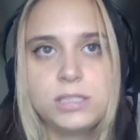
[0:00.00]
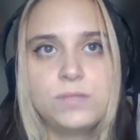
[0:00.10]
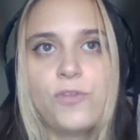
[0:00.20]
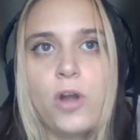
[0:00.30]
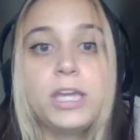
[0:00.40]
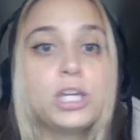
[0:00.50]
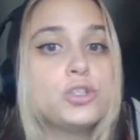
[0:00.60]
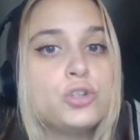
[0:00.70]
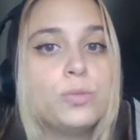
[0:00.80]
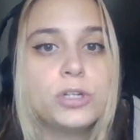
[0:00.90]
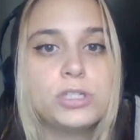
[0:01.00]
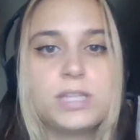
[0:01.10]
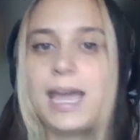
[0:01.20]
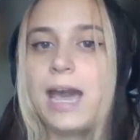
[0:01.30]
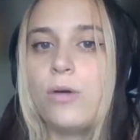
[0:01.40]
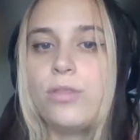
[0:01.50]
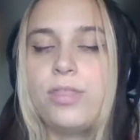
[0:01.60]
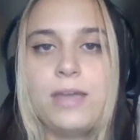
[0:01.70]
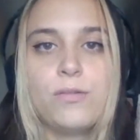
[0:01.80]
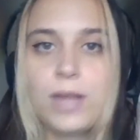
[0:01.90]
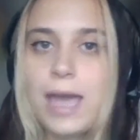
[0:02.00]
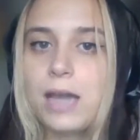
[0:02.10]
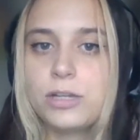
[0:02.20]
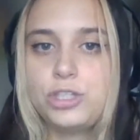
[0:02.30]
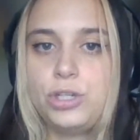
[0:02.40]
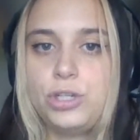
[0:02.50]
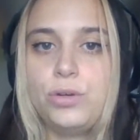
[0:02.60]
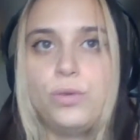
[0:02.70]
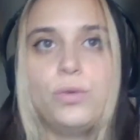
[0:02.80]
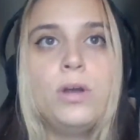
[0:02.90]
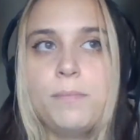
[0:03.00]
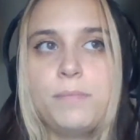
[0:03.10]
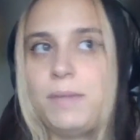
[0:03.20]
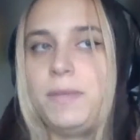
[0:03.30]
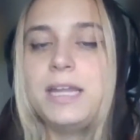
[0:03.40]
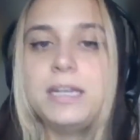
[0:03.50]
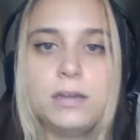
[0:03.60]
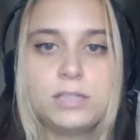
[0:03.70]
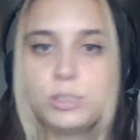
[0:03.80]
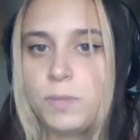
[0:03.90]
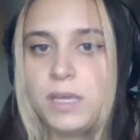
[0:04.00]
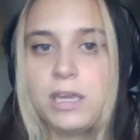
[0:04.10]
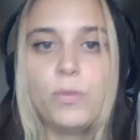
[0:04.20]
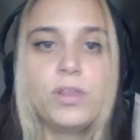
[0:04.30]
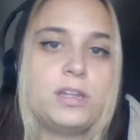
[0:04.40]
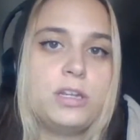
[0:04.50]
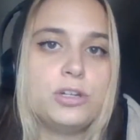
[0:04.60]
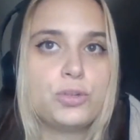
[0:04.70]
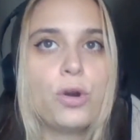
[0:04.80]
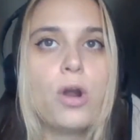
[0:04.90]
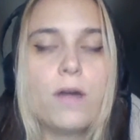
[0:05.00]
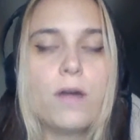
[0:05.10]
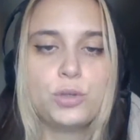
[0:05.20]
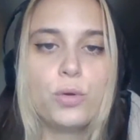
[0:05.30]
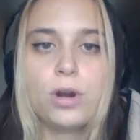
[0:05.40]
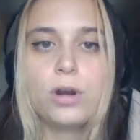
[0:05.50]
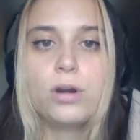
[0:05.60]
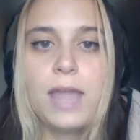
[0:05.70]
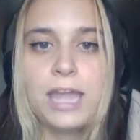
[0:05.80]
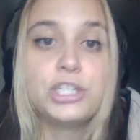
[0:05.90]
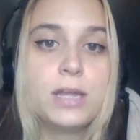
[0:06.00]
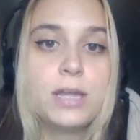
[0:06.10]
from consumers, like how they react to maybe speaking with a nearshore or offshore agent?